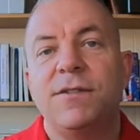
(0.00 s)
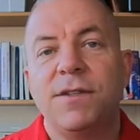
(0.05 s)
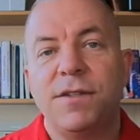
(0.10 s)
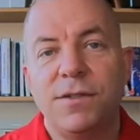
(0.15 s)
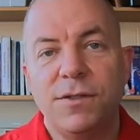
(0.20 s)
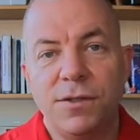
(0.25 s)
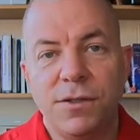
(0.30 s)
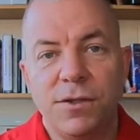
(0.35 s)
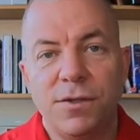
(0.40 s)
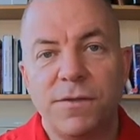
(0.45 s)

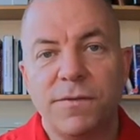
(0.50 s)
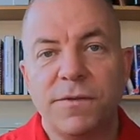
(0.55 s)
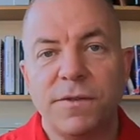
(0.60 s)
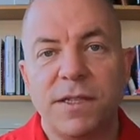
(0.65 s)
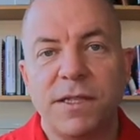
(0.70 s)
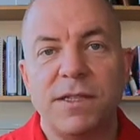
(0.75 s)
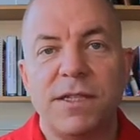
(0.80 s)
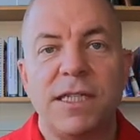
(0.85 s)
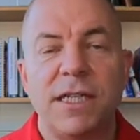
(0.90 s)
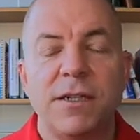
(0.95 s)
new for
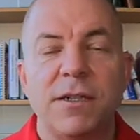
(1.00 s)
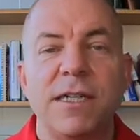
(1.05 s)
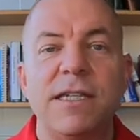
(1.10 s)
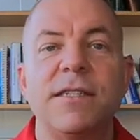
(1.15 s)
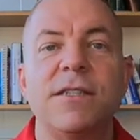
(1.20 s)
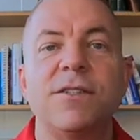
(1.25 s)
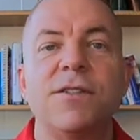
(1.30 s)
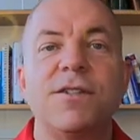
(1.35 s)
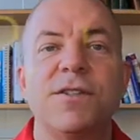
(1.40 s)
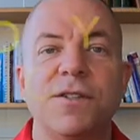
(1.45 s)
this year
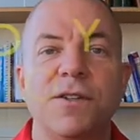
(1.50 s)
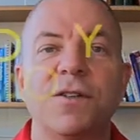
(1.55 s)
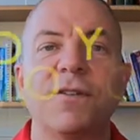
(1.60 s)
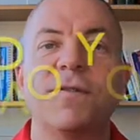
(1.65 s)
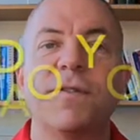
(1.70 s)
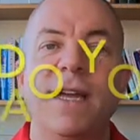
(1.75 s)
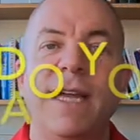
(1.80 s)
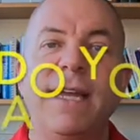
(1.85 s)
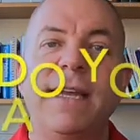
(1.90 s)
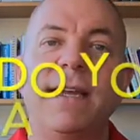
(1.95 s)
is a
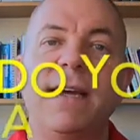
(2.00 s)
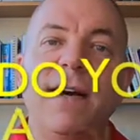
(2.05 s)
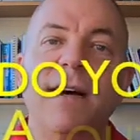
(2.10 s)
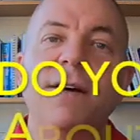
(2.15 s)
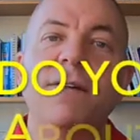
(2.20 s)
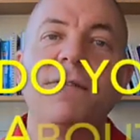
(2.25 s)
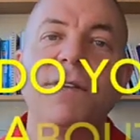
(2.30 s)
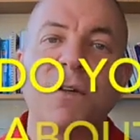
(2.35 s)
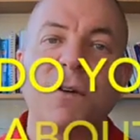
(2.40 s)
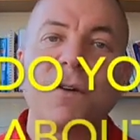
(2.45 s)
survey
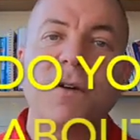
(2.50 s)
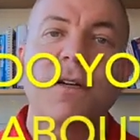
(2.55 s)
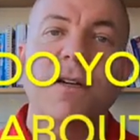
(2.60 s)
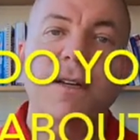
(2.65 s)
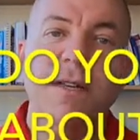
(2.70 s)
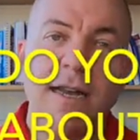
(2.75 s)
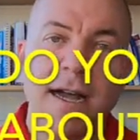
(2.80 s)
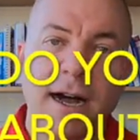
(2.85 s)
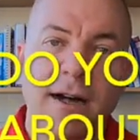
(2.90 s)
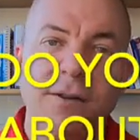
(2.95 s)
of your
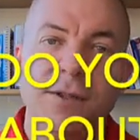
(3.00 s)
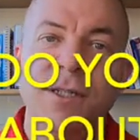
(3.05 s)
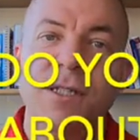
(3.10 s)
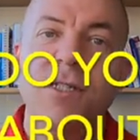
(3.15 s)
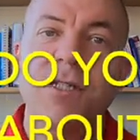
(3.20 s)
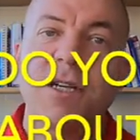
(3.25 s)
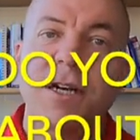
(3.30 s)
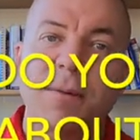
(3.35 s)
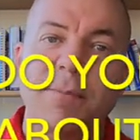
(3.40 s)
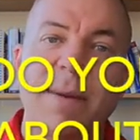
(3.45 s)

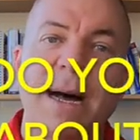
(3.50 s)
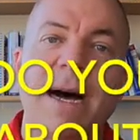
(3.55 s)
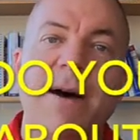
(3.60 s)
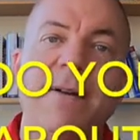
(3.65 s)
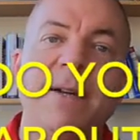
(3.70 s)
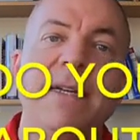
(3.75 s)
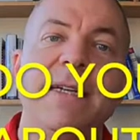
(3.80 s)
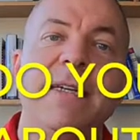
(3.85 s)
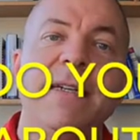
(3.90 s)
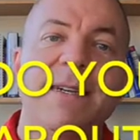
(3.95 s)
knowledge
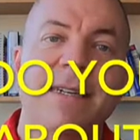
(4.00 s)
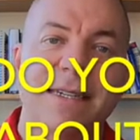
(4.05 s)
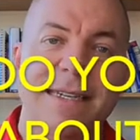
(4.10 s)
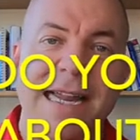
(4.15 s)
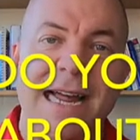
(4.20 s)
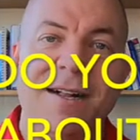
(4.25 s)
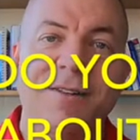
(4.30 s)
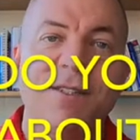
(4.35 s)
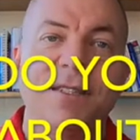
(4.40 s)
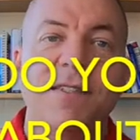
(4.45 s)
about
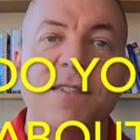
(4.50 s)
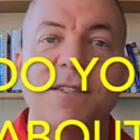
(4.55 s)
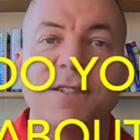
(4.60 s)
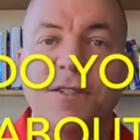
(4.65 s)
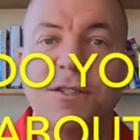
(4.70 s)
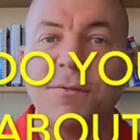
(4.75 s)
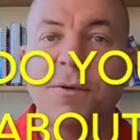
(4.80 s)
analysis. So